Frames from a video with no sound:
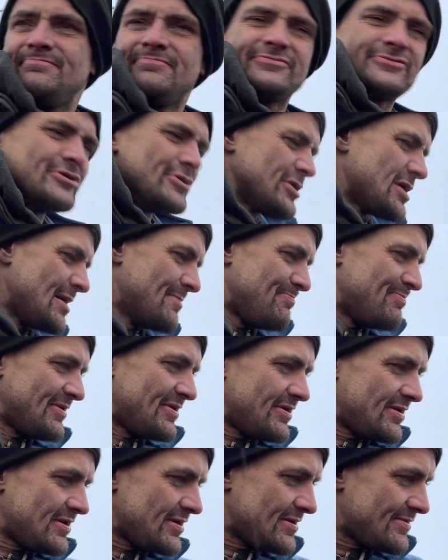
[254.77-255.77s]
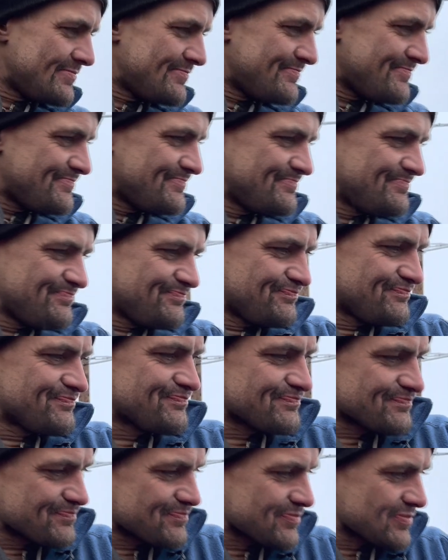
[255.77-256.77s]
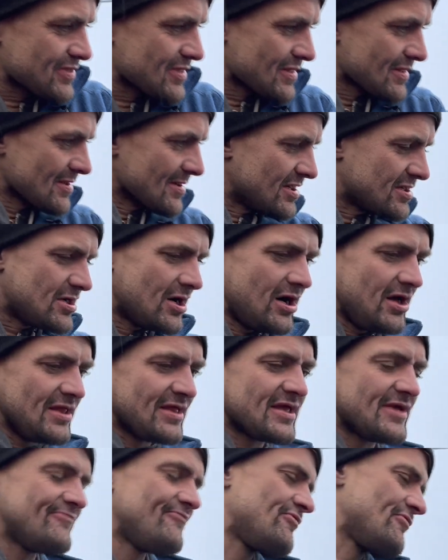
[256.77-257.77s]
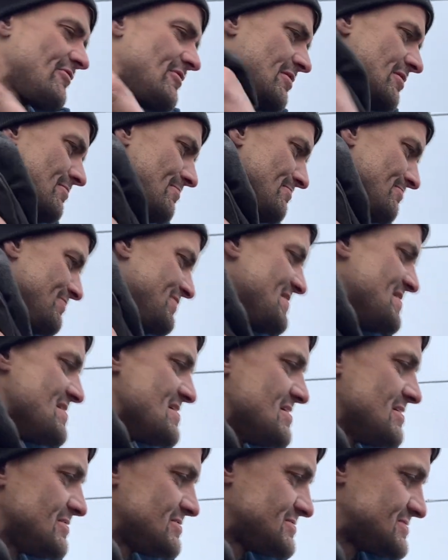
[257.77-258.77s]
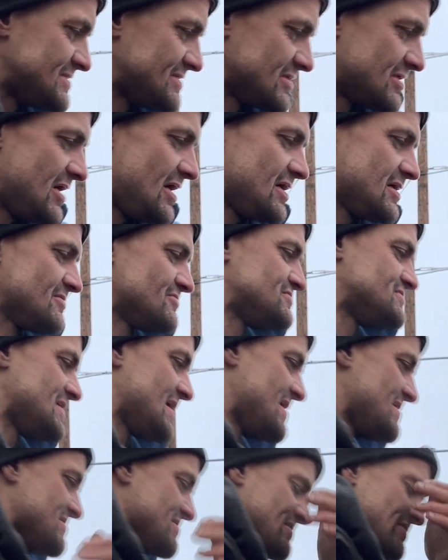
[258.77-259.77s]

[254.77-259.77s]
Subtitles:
took up a calling from the Synagogue of Satan